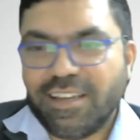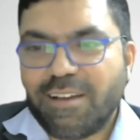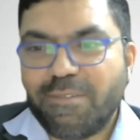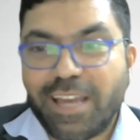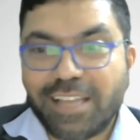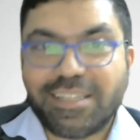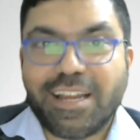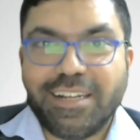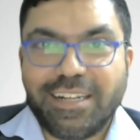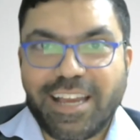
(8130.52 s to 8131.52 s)
We
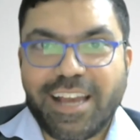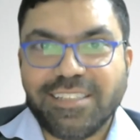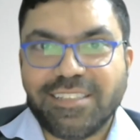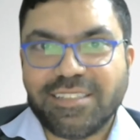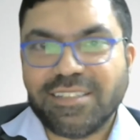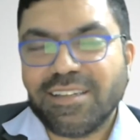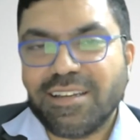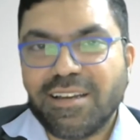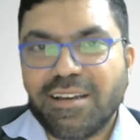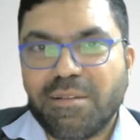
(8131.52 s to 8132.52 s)
extended, yes,
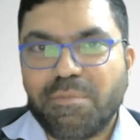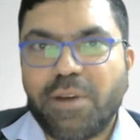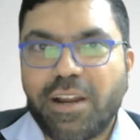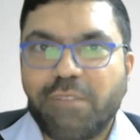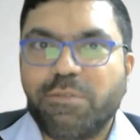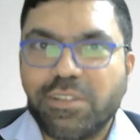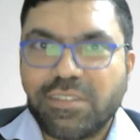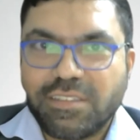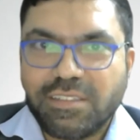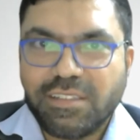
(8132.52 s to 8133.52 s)
but it
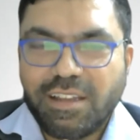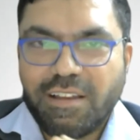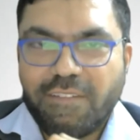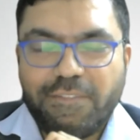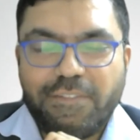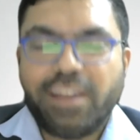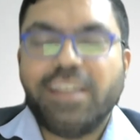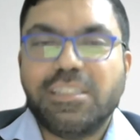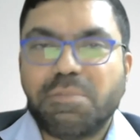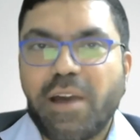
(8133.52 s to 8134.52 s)
was very
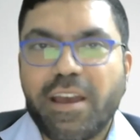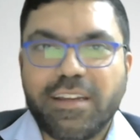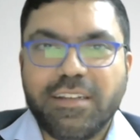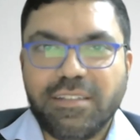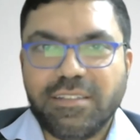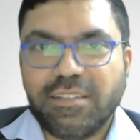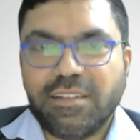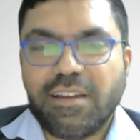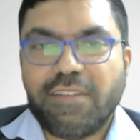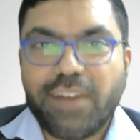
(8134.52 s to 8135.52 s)
inspiring,
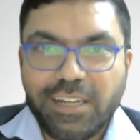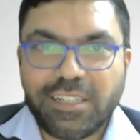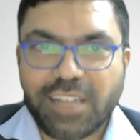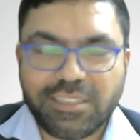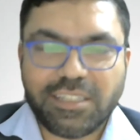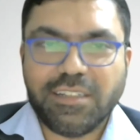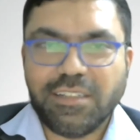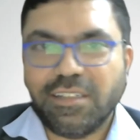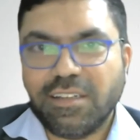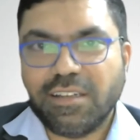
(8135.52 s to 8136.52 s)
very touching,
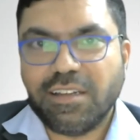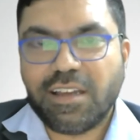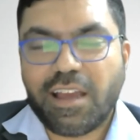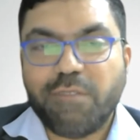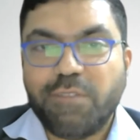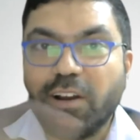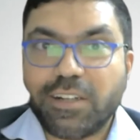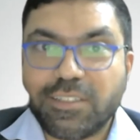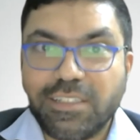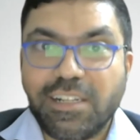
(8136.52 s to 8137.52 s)
and we
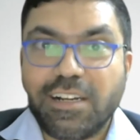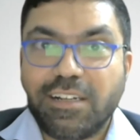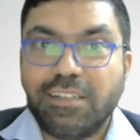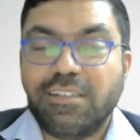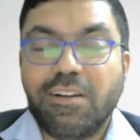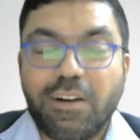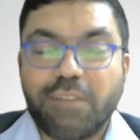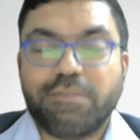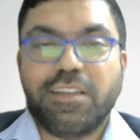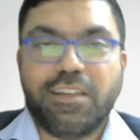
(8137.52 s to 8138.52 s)
got to learn a lot
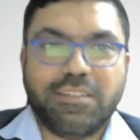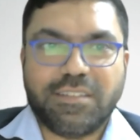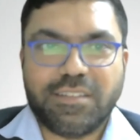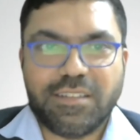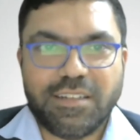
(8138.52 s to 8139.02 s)
of things.